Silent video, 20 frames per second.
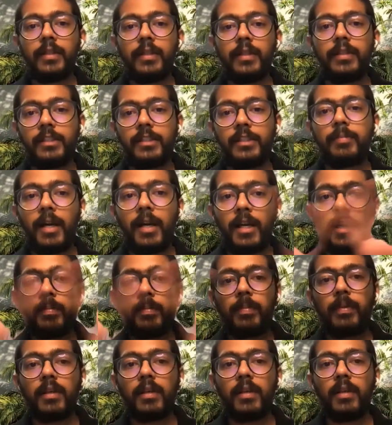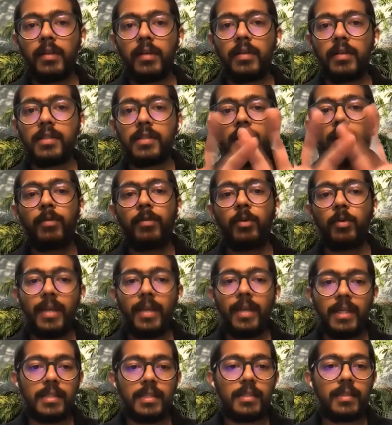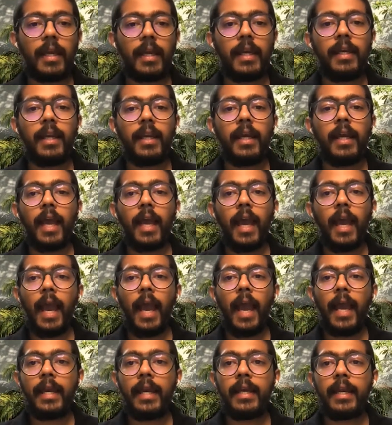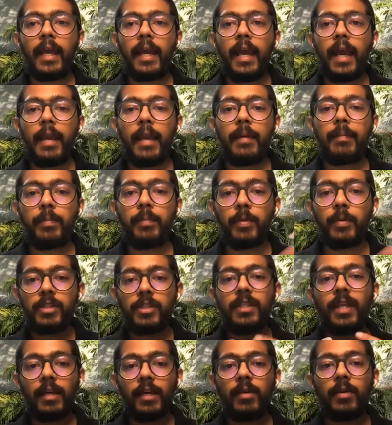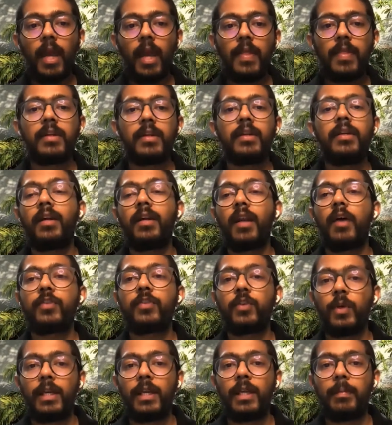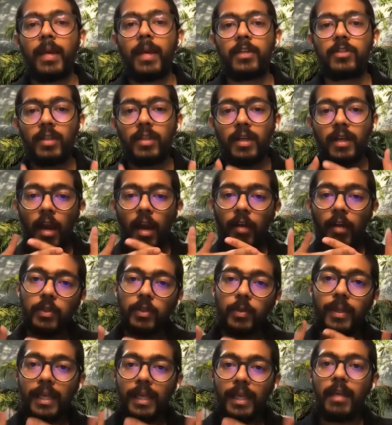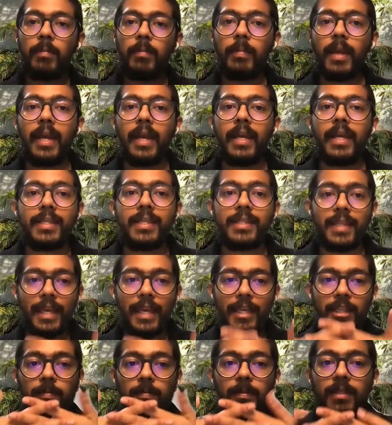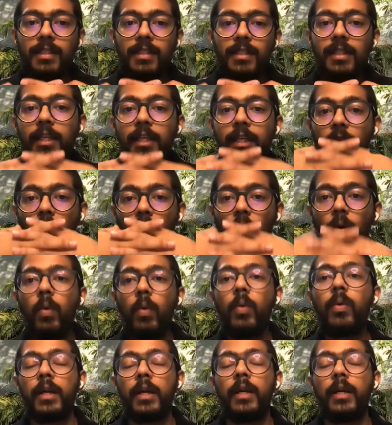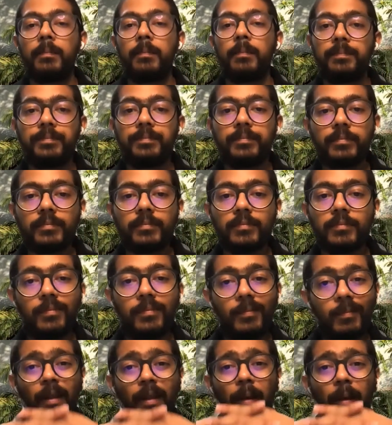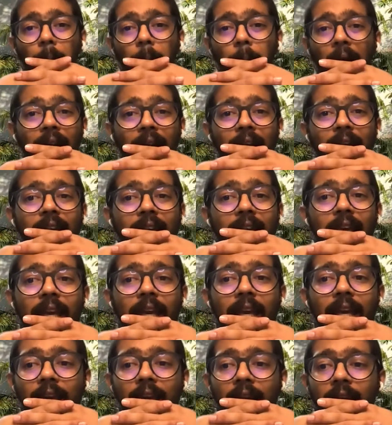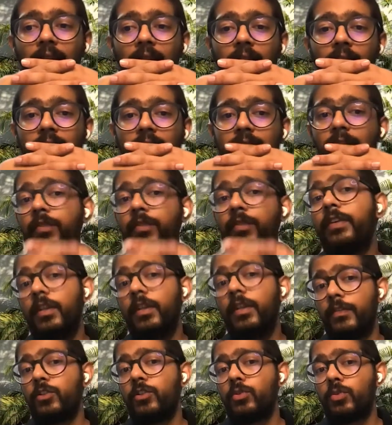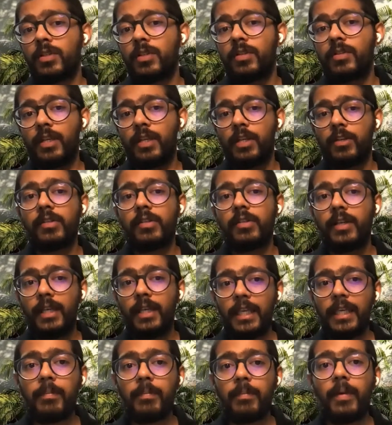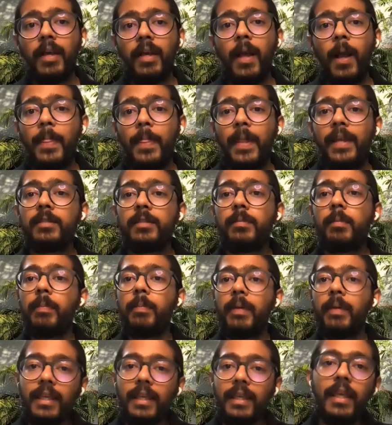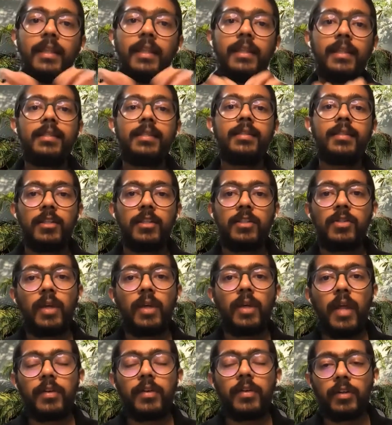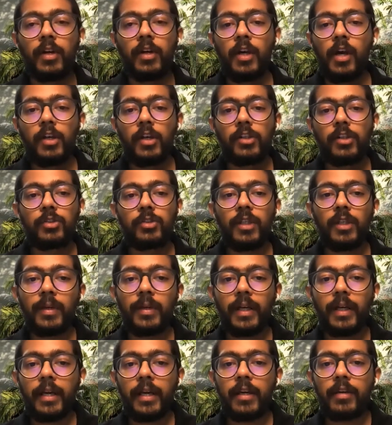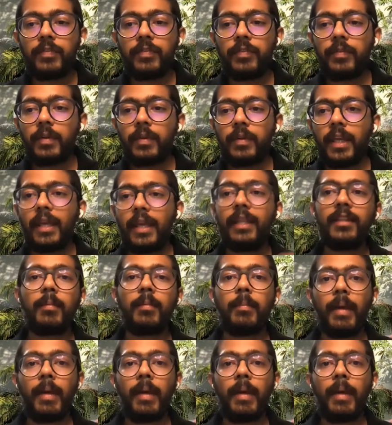these multiple subdomains, right? And puts that together in a GraphQL API. So the GraphQL API is explicitly owned by a set of individuals or a central team that is bringing these things together, so that we're kind of getting the